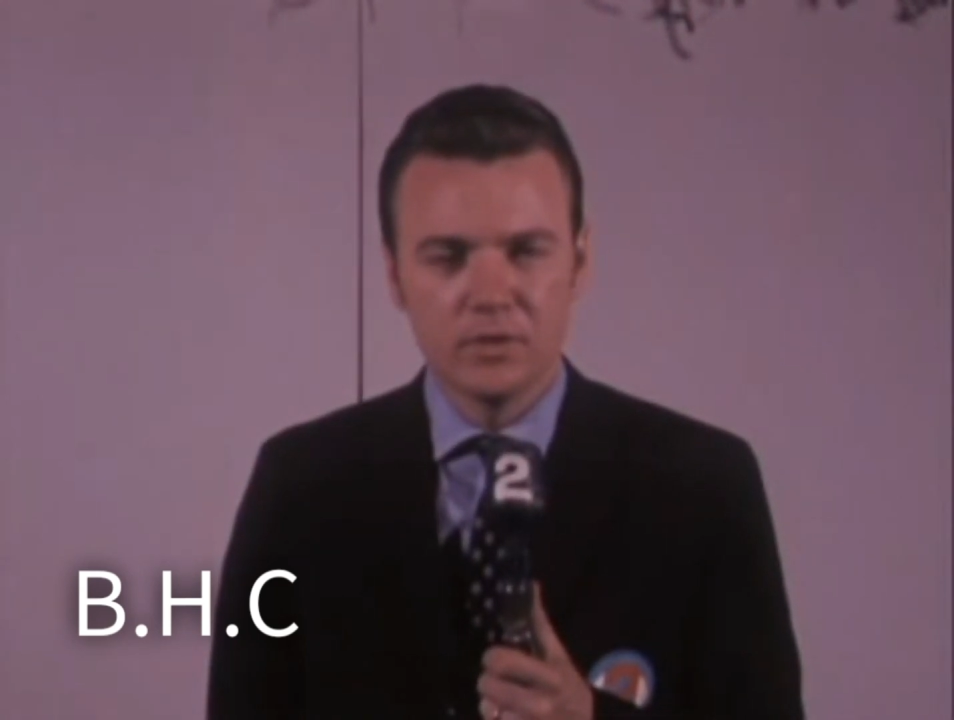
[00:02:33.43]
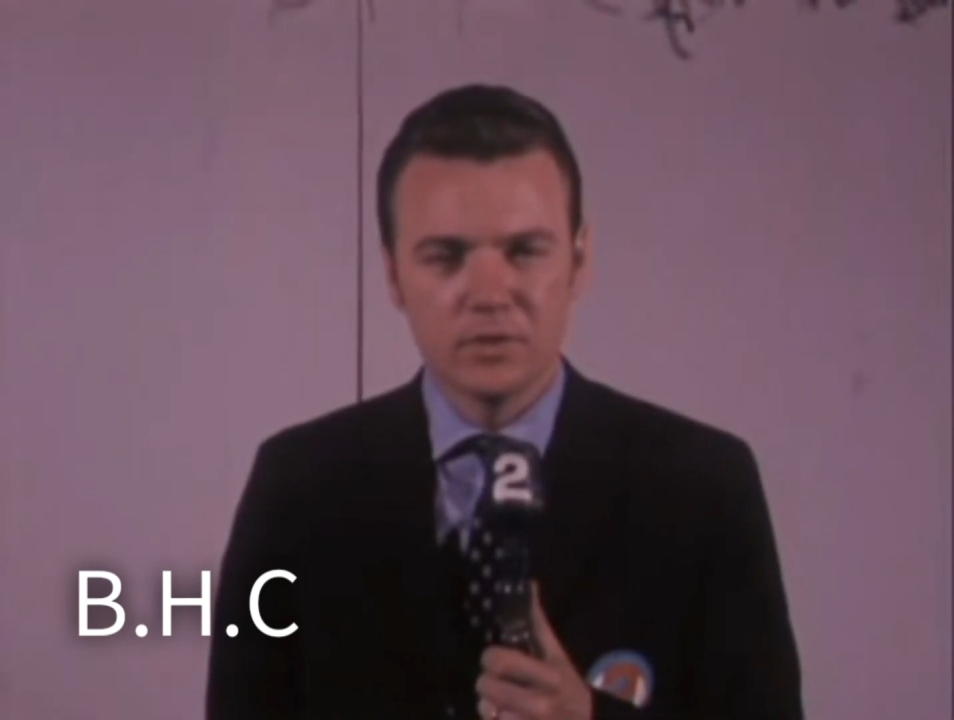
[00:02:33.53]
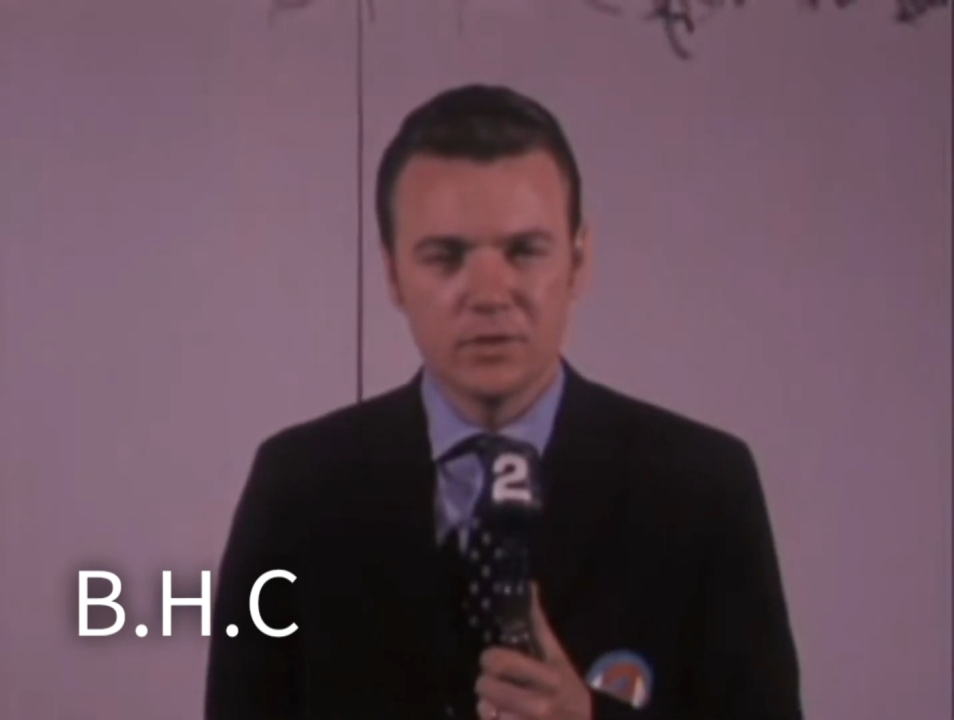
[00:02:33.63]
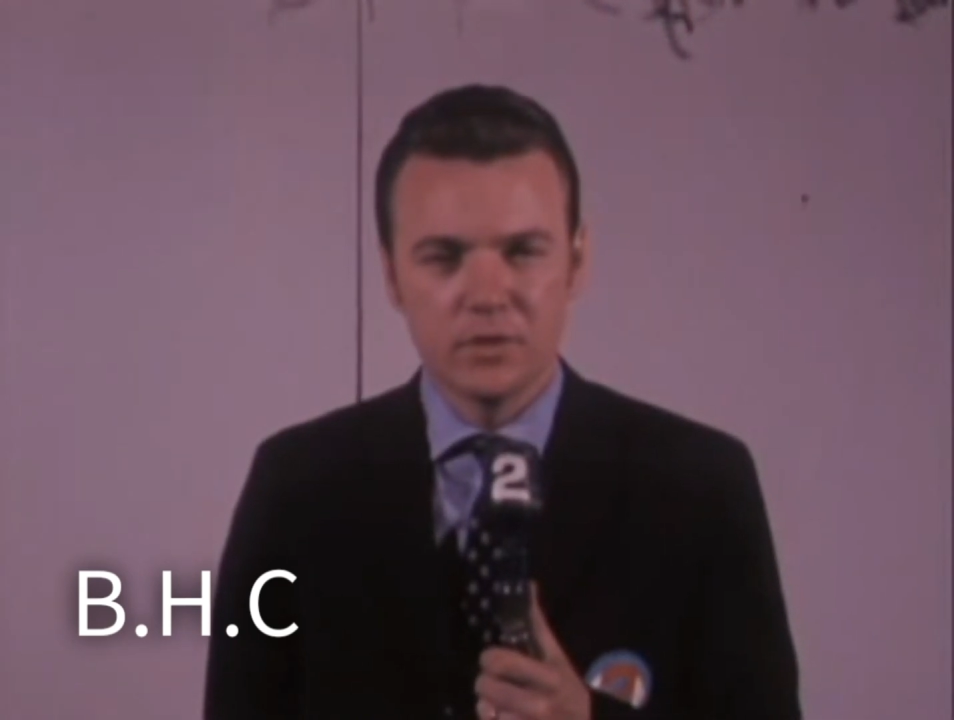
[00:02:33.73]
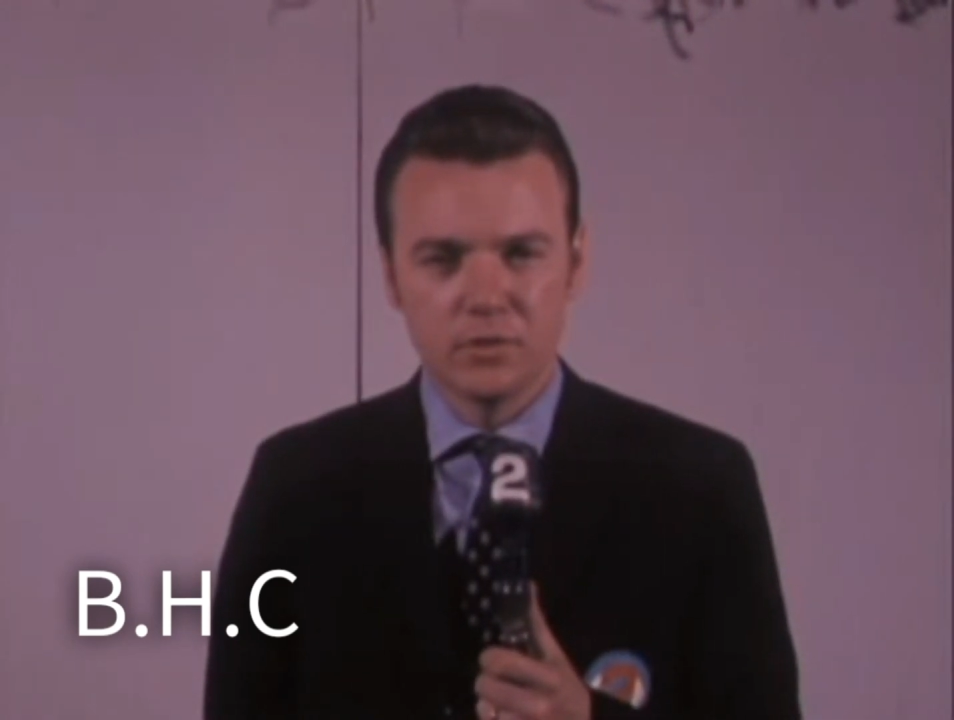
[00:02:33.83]

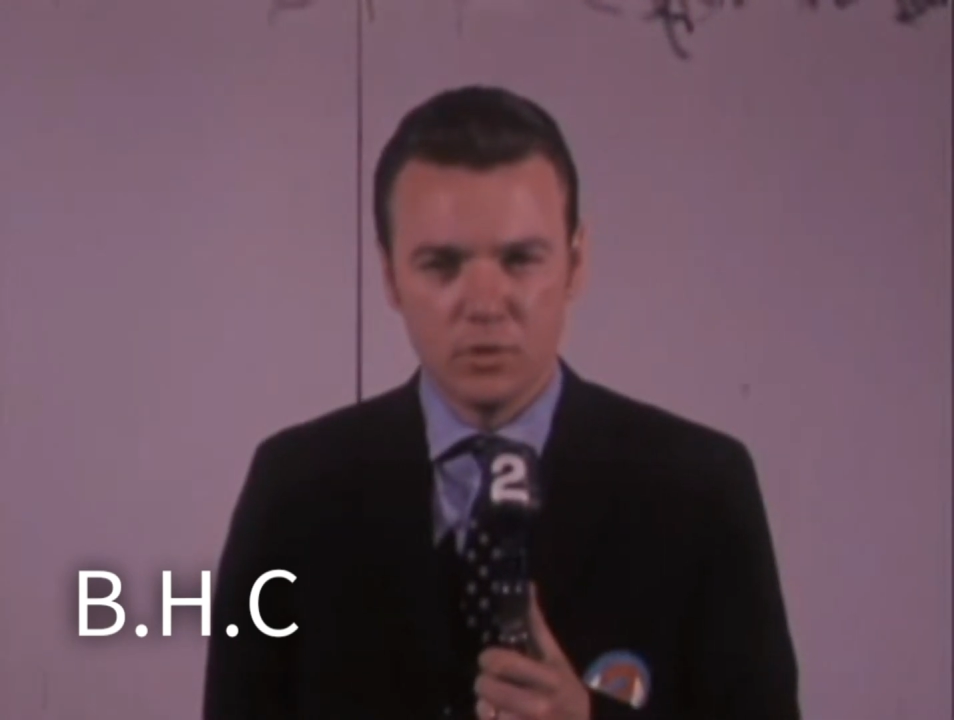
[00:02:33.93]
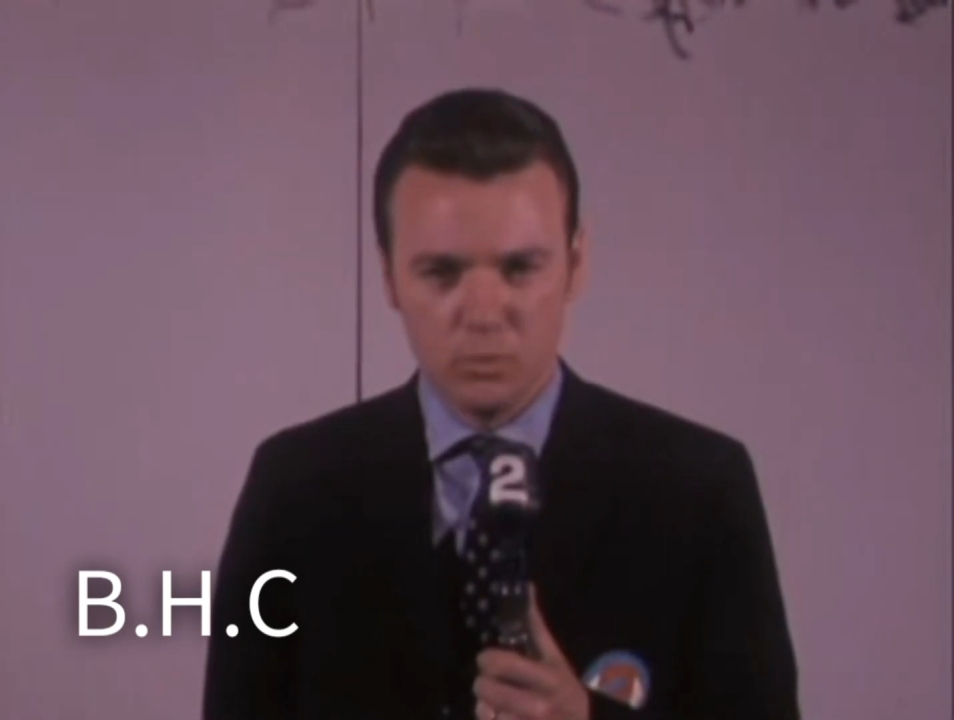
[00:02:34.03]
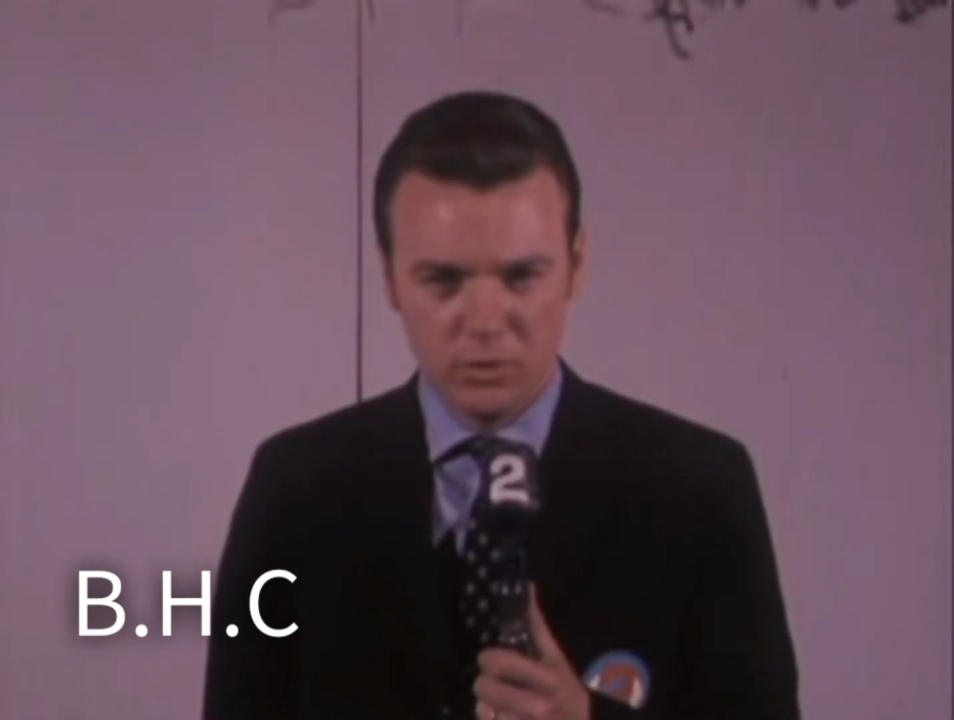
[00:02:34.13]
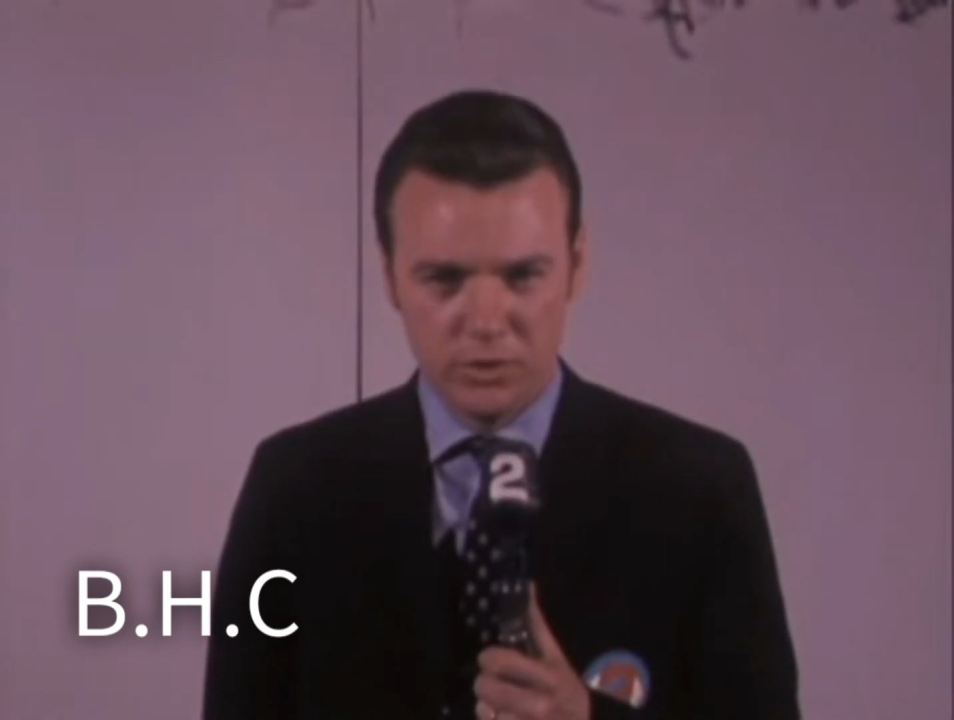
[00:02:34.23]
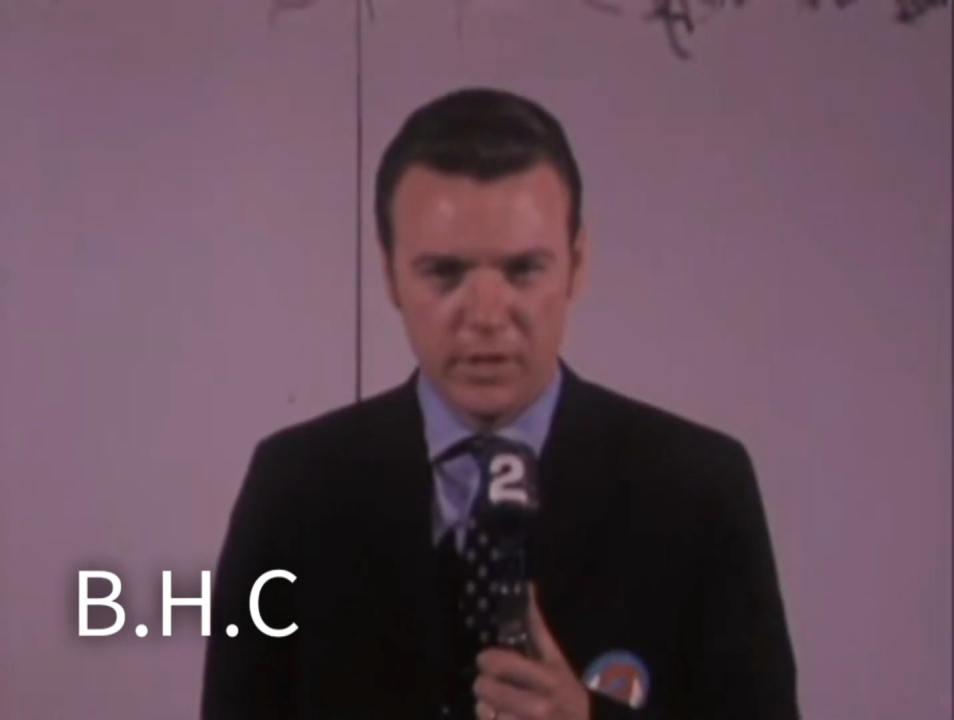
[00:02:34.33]
this is Lowell